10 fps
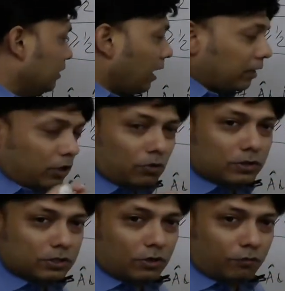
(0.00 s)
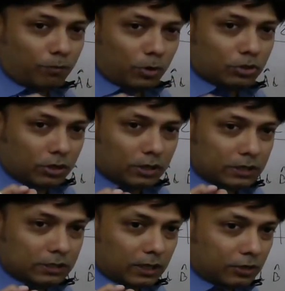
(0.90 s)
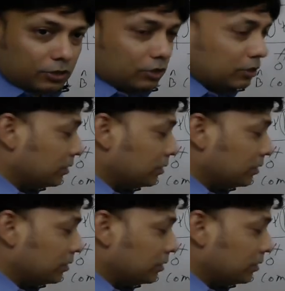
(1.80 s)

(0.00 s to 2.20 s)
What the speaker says: the accuracy of measuring its energy